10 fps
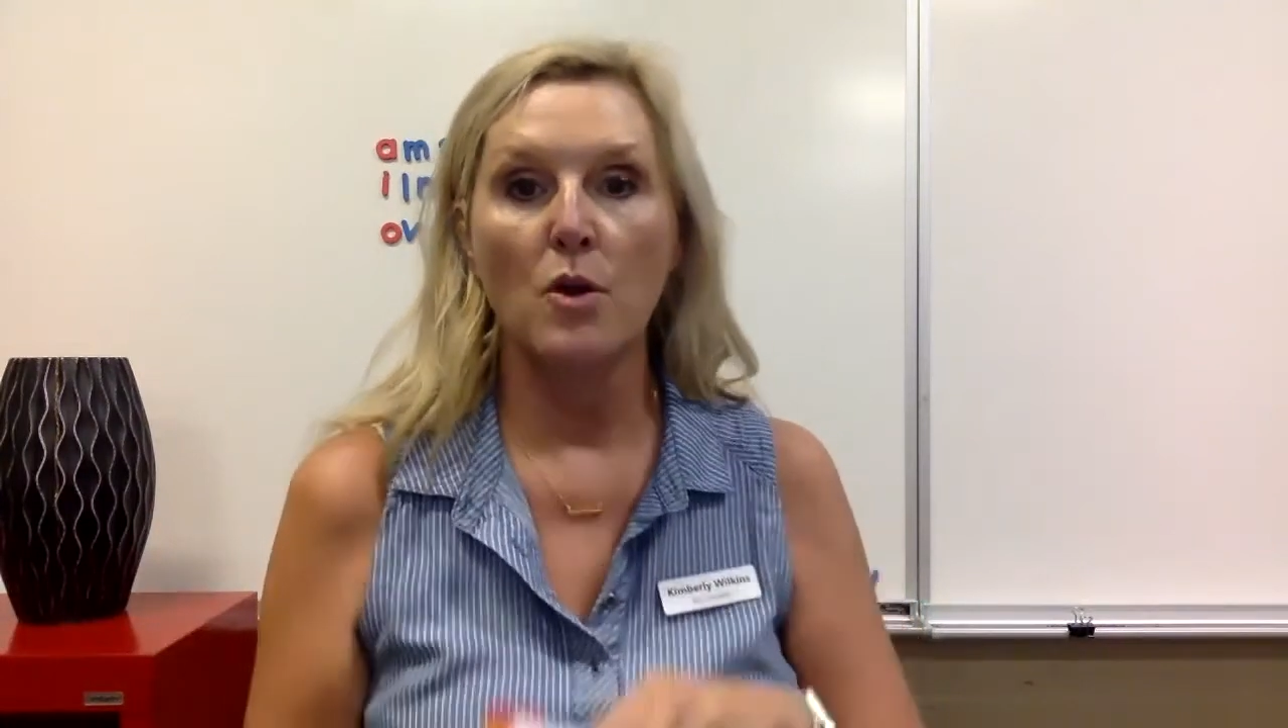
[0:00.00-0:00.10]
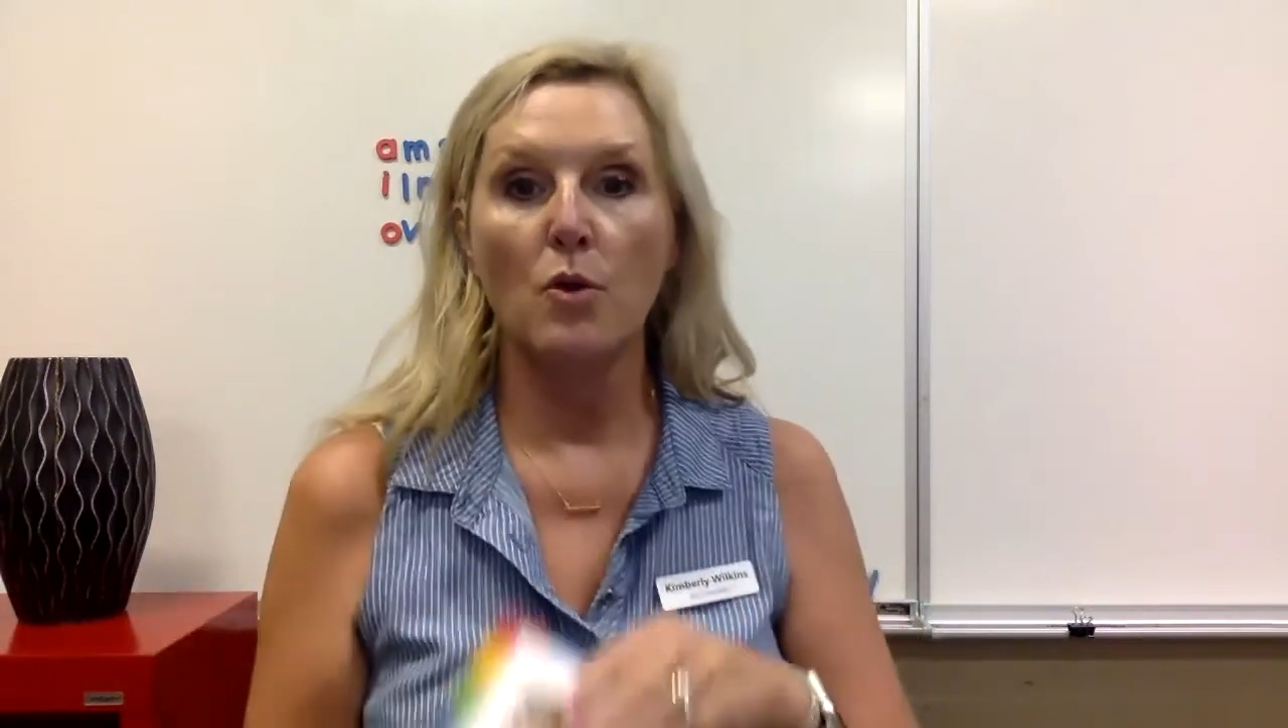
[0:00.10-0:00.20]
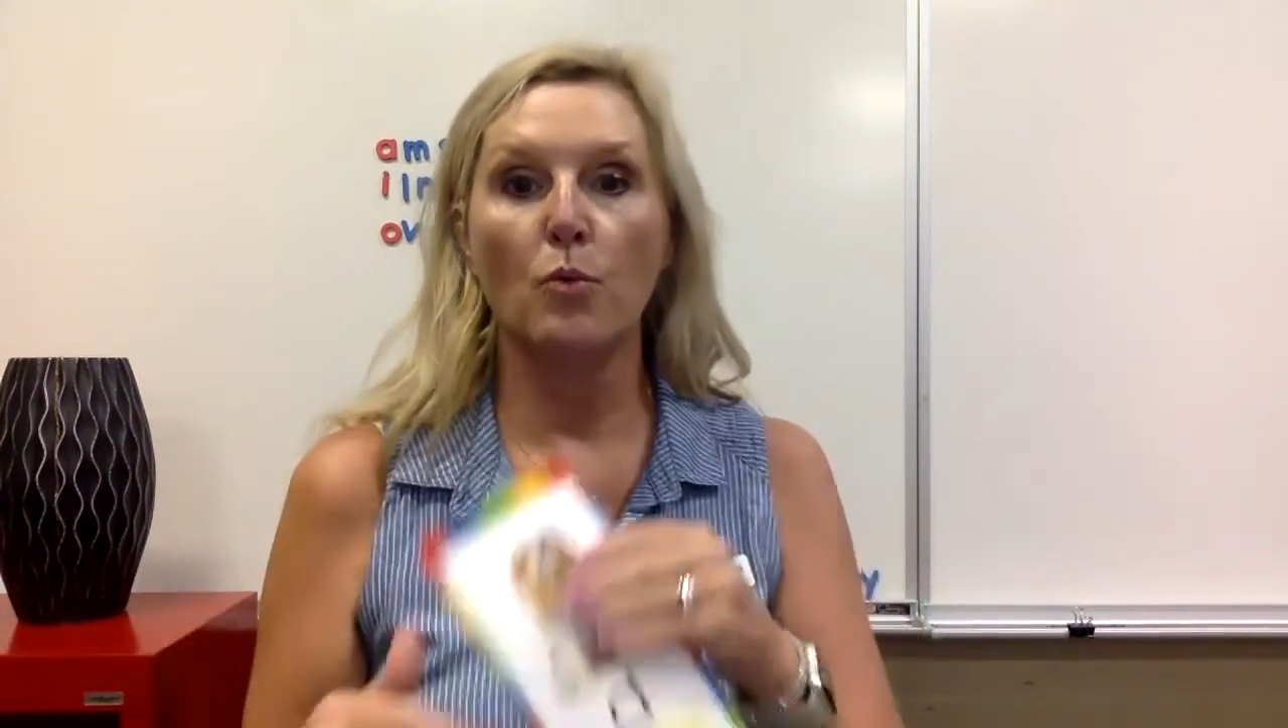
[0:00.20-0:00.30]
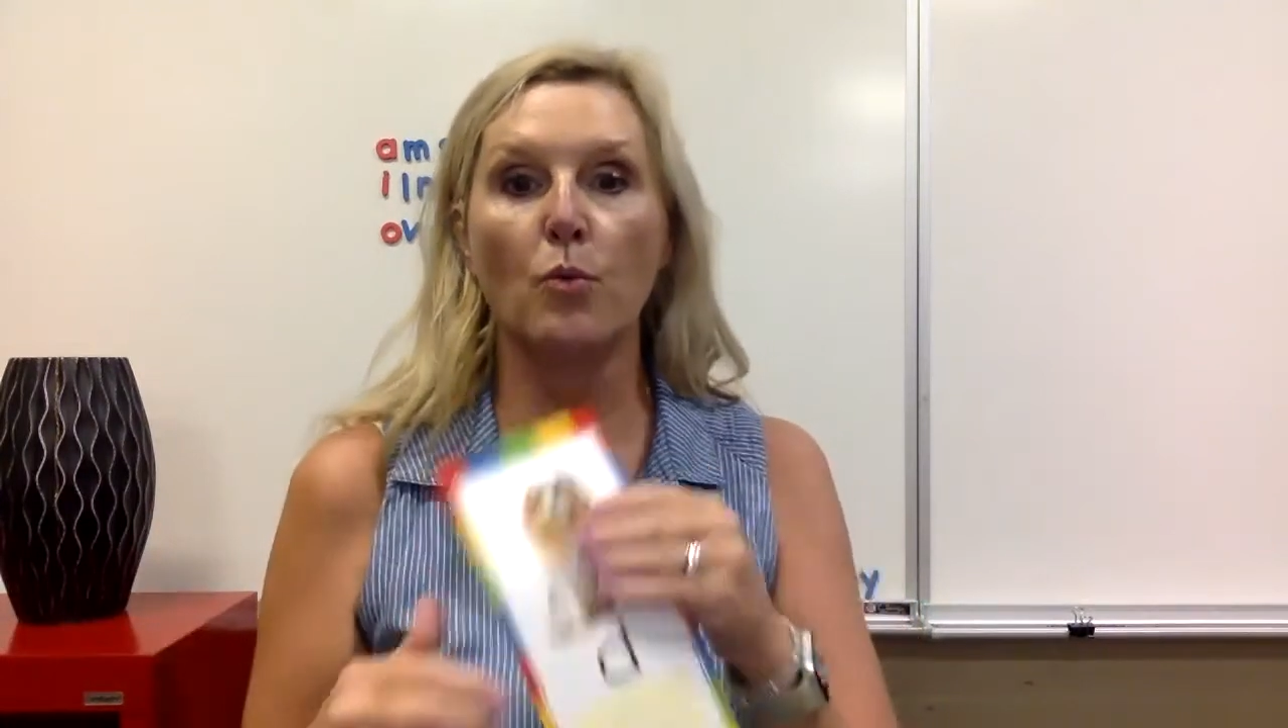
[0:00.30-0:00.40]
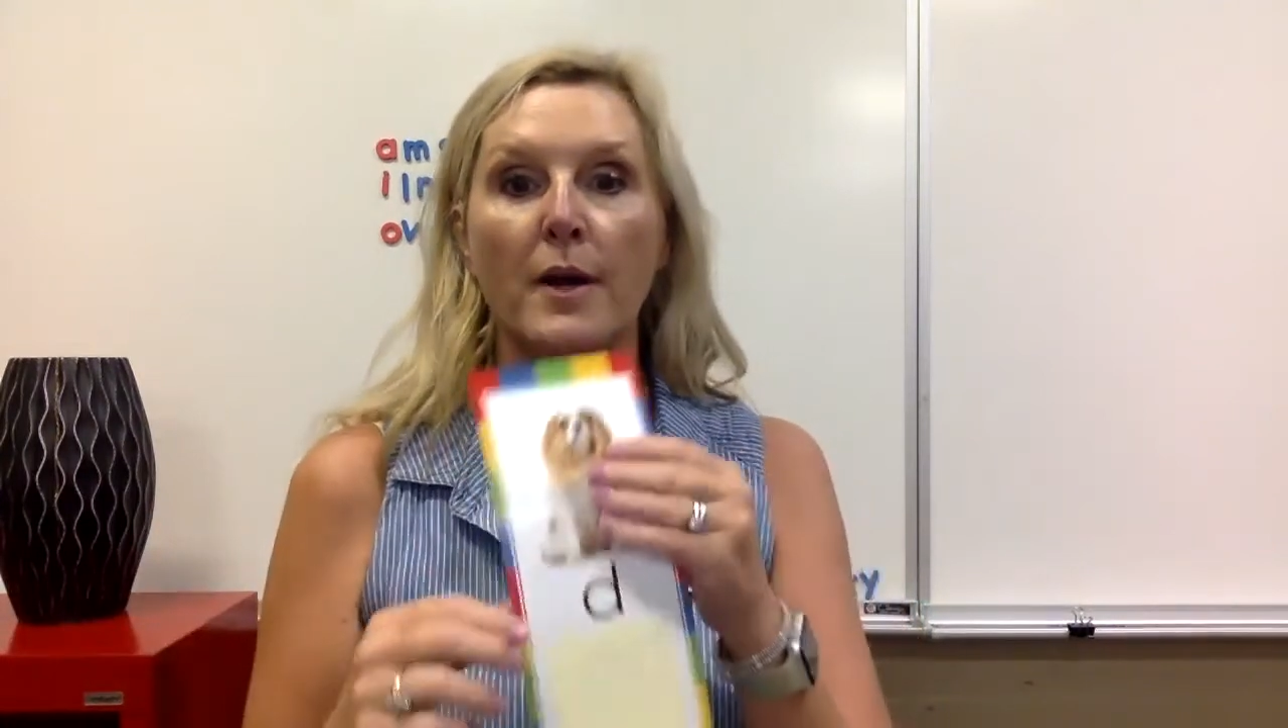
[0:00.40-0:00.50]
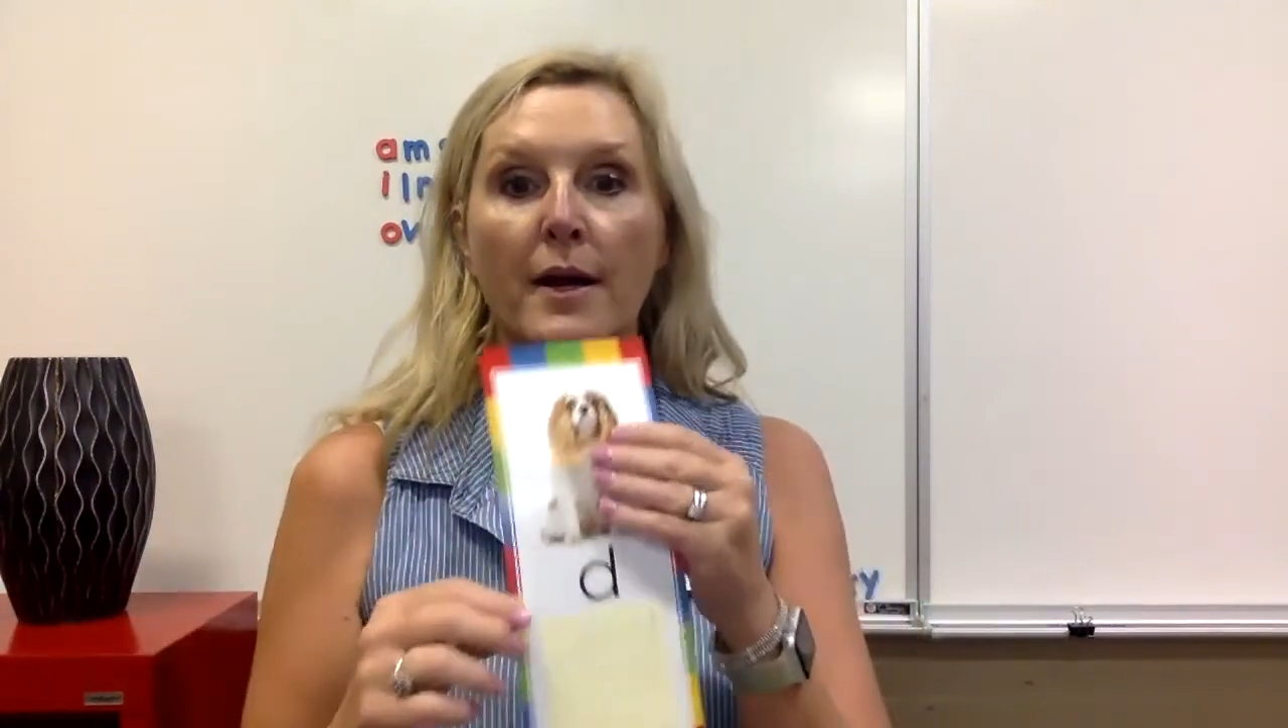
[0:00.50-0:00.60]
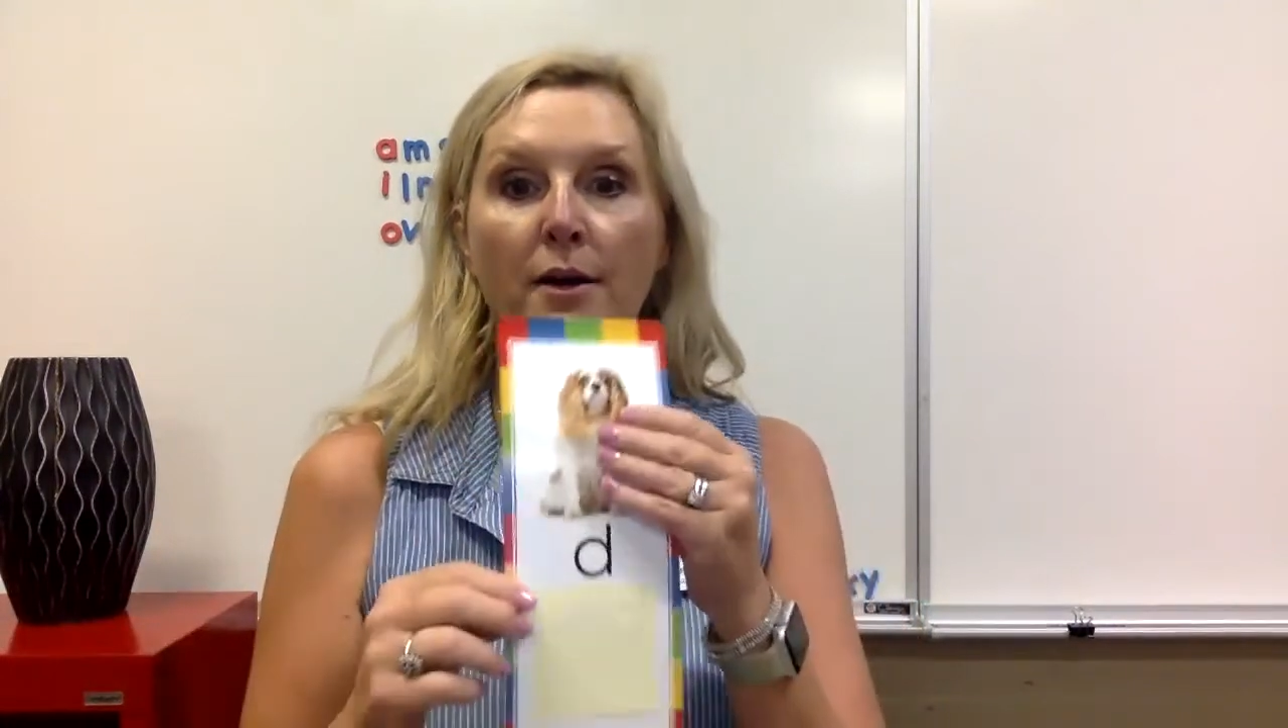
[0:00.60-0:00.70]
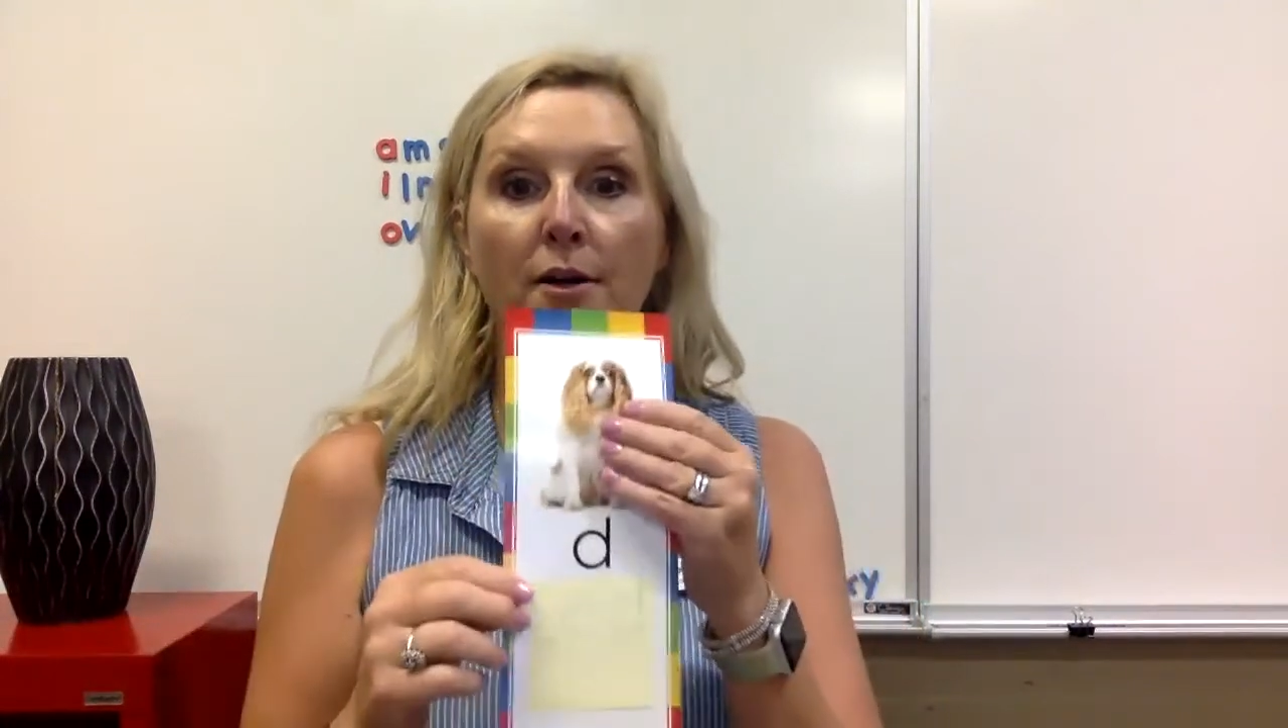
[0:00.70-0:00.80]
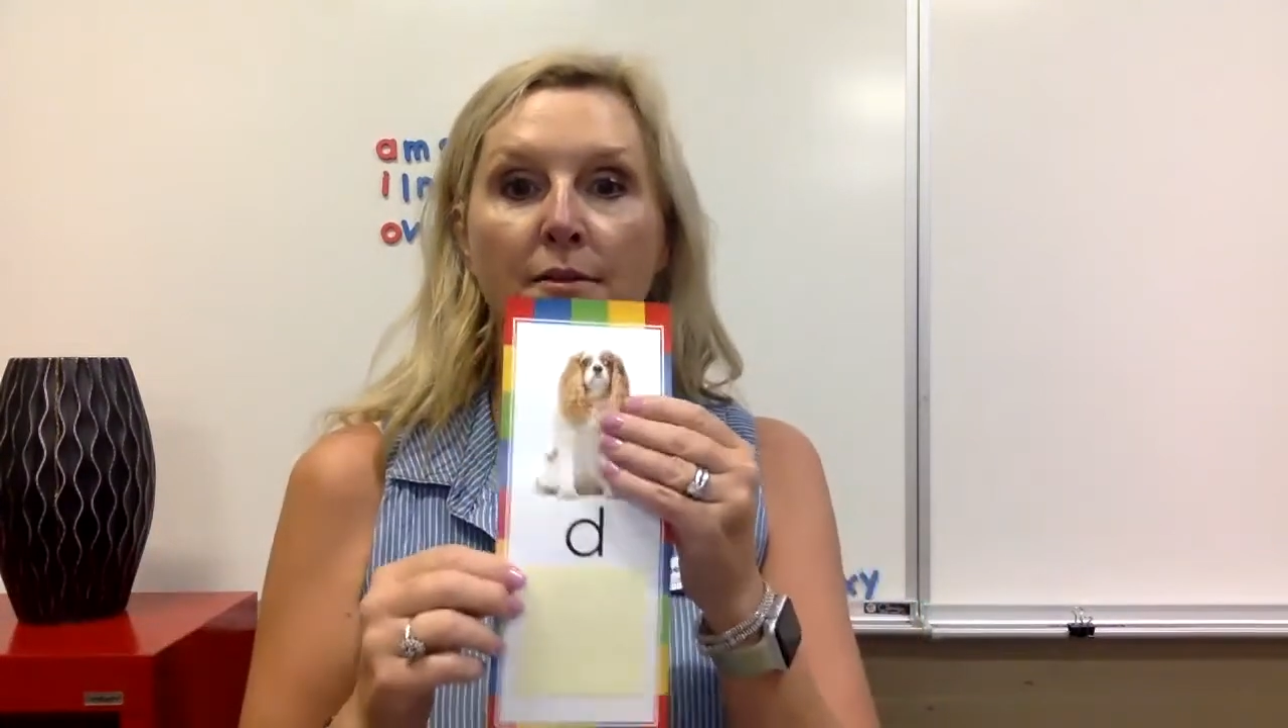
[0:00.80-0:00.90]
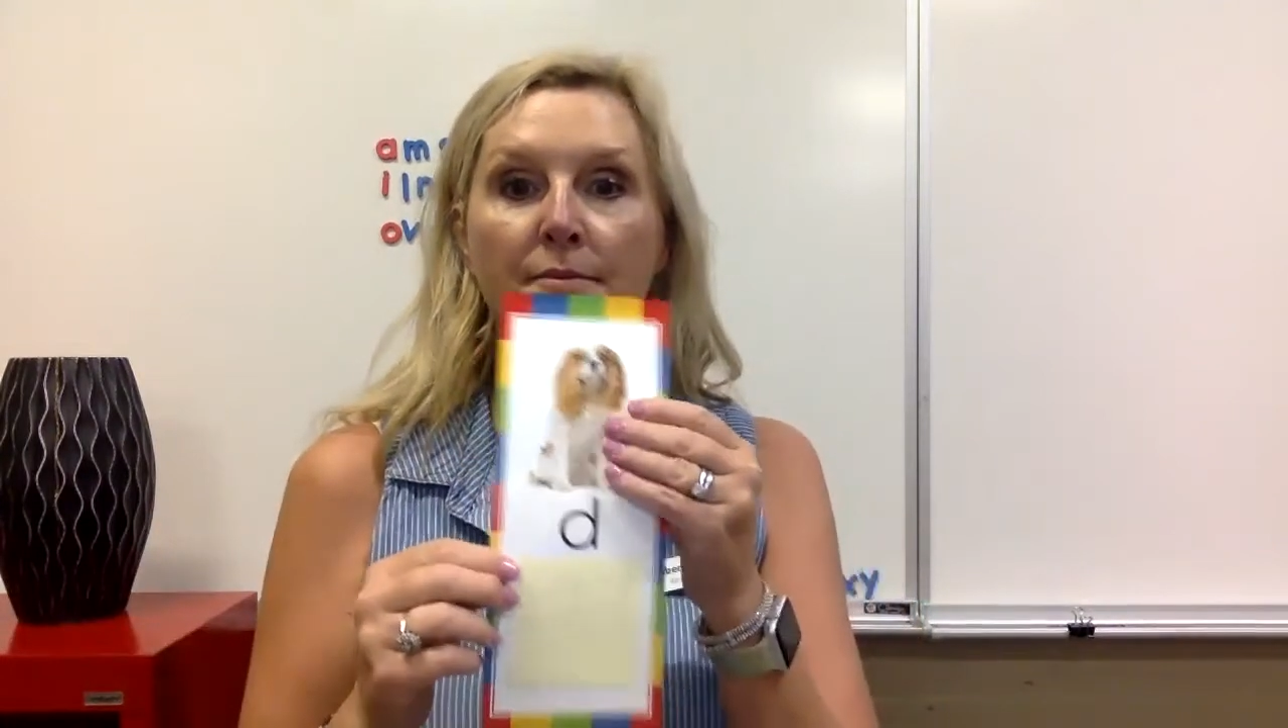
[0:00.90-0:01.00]

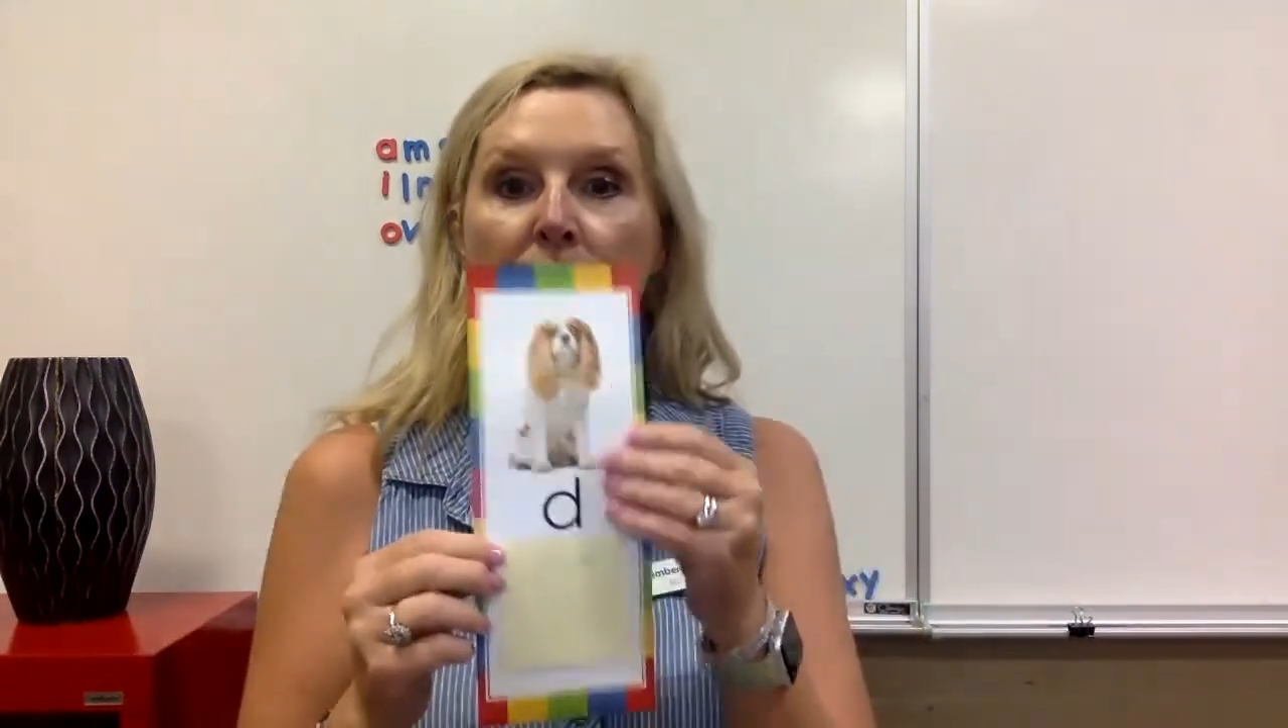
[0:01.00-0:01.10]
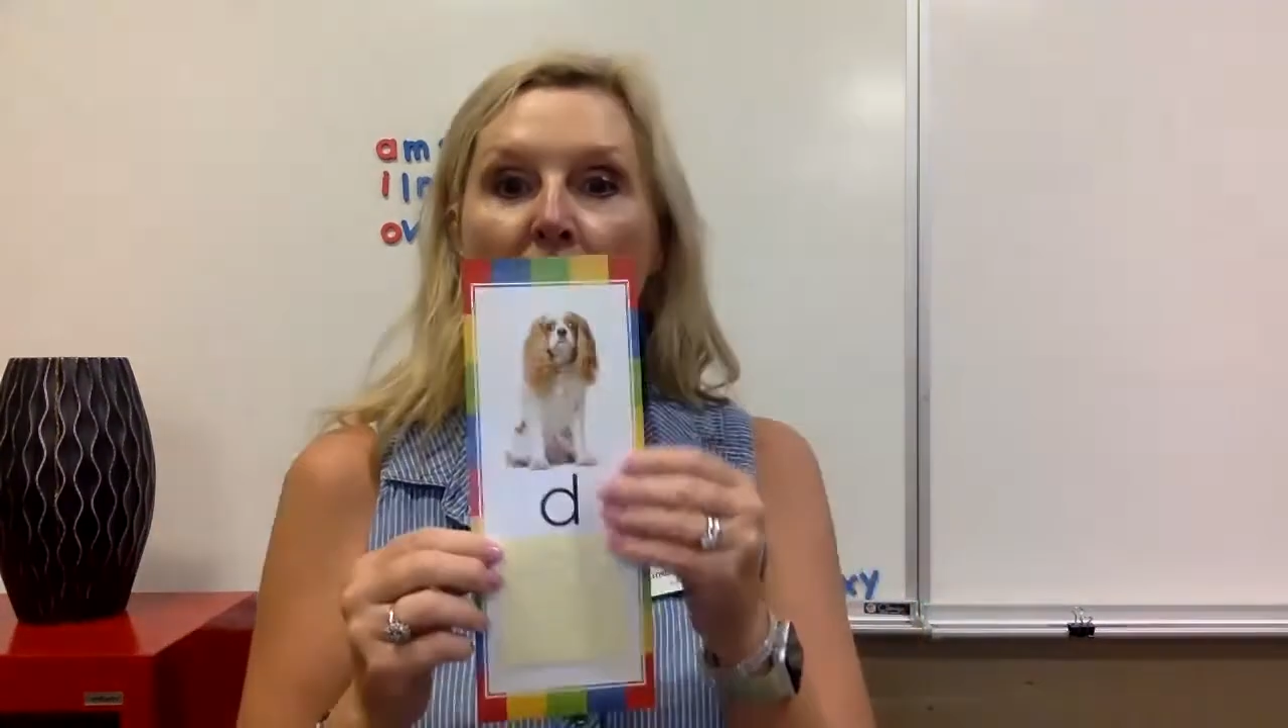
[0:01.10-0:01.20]
Well,